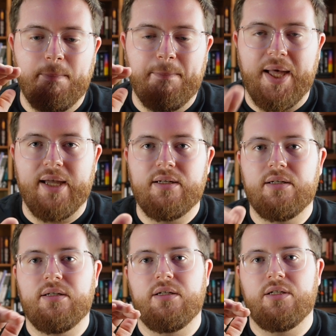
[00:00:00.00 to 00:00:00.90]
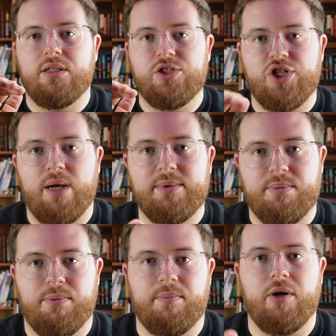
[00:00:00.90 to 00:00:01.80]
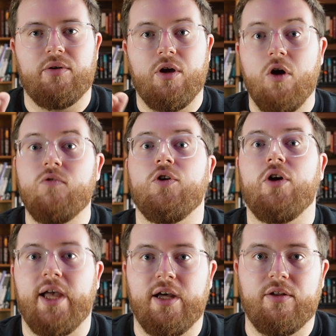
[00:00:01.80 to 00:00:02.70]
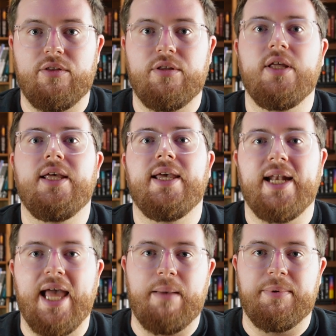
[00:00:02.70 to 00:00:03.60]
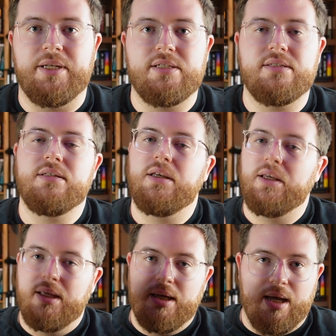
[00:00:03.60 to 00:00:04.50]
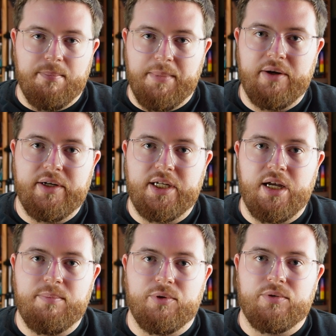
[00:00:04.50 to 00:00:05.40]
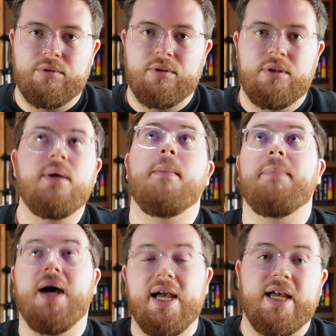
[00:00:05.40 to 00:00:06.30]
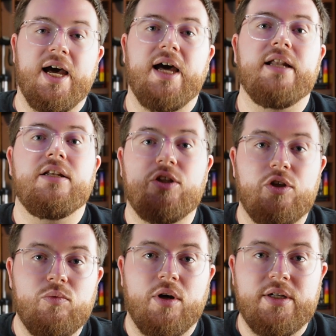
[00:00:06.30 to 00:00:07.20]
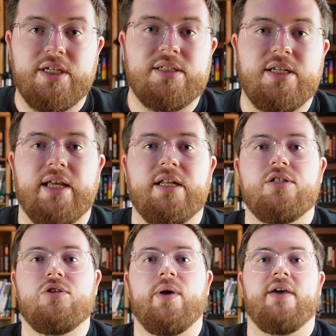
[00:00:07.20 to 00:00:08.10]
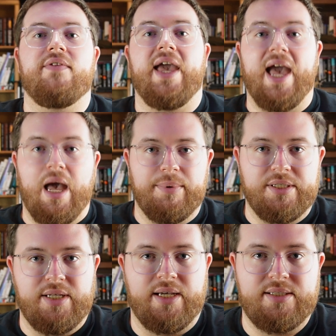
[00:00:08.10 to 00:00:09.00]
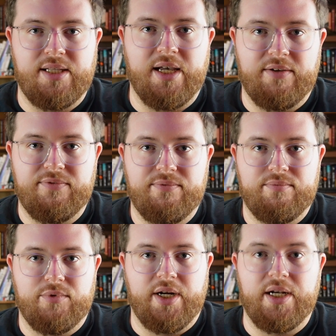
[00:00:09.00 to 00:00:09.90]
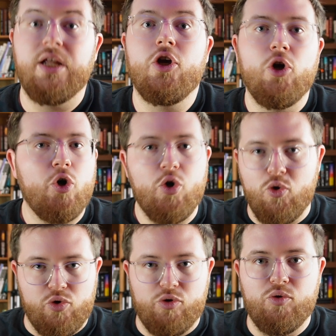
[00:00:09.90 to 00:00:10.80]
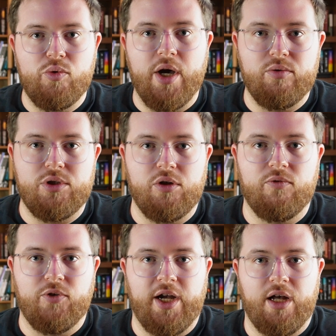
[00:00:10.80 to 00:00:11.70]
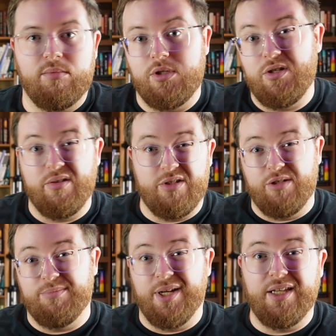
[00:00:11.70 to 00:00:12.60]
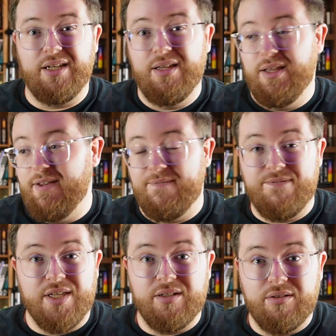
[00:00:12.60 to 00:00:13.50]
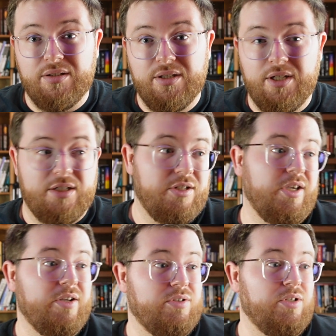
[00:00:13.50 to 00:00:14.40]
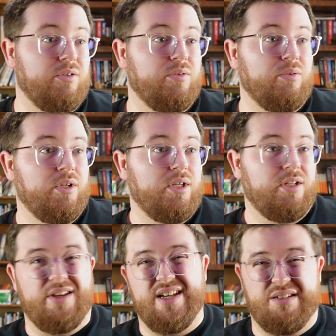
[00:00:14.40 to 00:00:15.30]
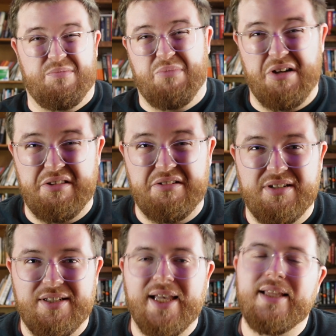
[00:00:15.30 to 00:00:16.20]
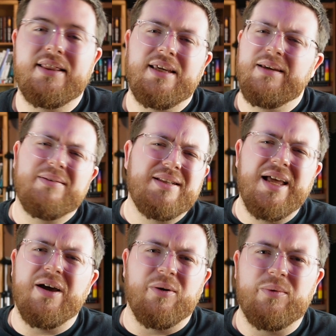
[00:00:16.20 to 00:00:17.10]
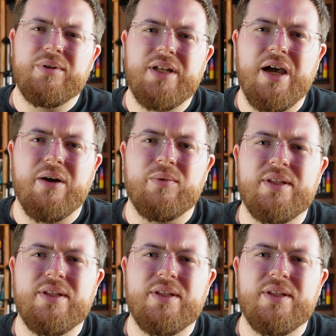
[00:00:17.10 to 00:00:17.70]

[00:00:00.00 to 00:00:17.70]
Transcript: But job is to promote overall health and happiness. A married couple, by God, you are dictated to have a happy sex life, right? Who do you go to for help? Do you go to your buddy Phil? Do you ask your brother? No.